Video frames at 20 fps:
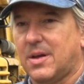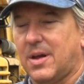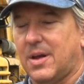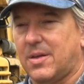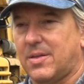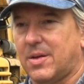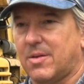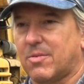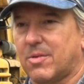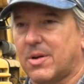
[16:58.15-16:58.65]

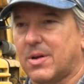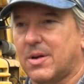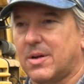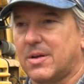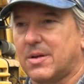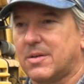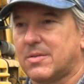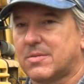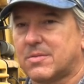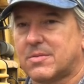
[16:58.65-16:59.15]
And then we're
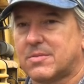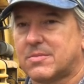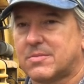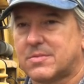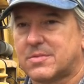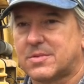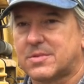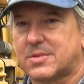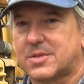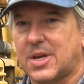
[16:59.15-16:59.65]
going to
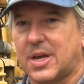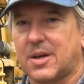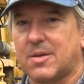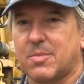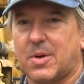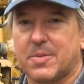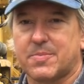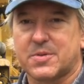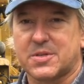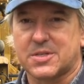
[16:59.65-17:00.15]
take
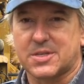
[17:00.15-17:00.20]
them up to